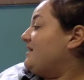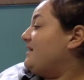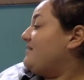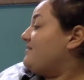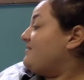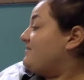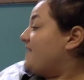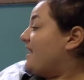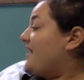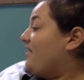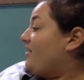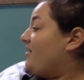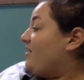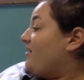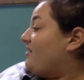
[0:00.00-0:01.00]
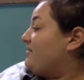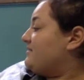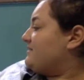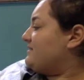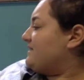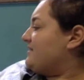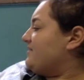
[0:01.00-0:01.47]
"There,"
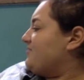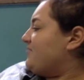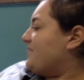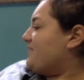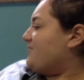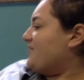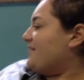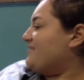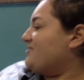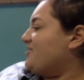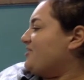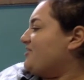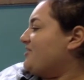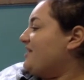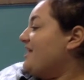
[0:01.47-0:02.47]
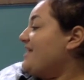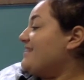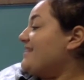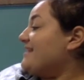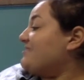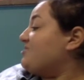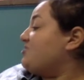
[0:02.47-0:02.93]
said the great-granddaughter,
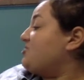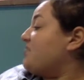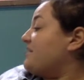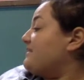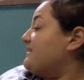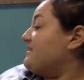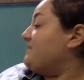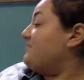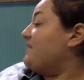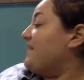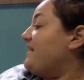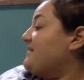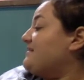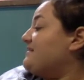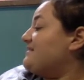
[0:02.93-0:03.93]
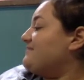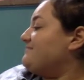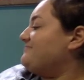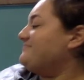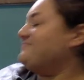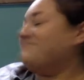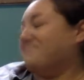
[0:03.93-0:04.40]
"that's just the place."
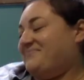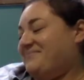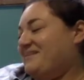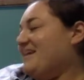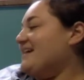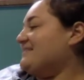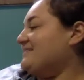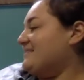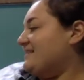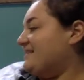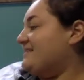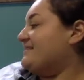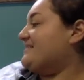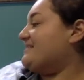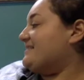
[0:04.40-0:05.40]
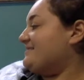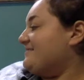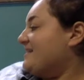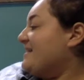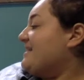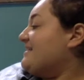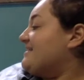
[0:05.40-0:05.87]
"Yes, it is,"
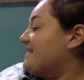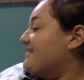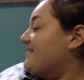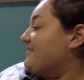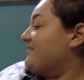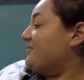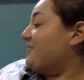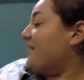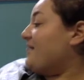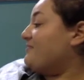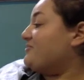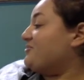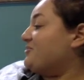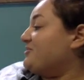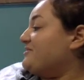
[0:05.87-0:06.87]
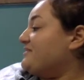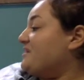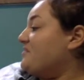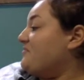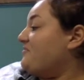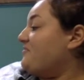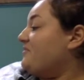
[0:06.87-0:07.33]
said the little house to
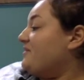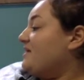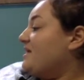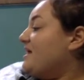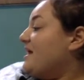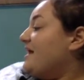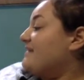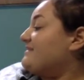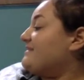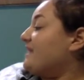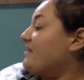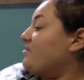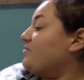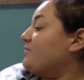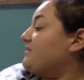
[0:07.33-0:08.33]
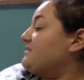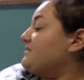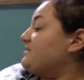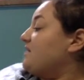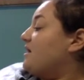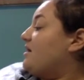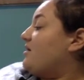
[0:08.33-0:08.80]
herself. A cellar was
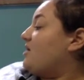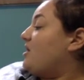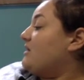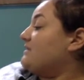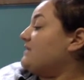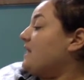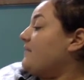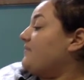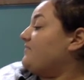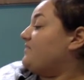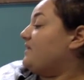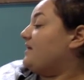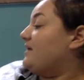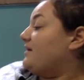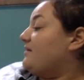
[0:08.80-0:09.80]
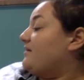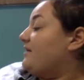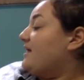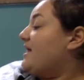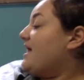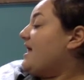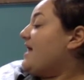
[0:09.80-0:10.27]
dug on top of the hill,
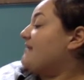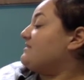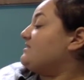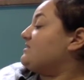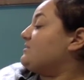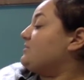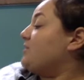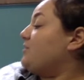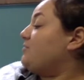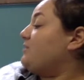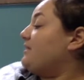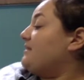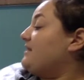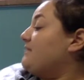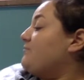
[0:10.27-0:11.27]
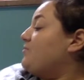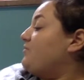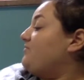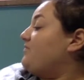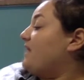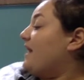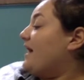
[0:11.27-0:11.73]
and slowly they
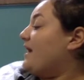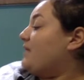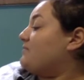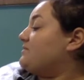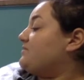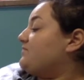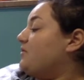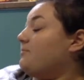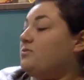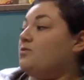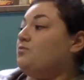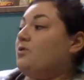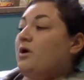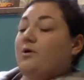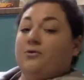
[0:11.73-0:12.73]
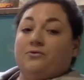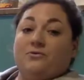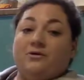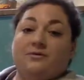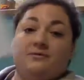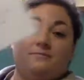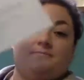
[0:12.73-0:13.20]
moved the house from the road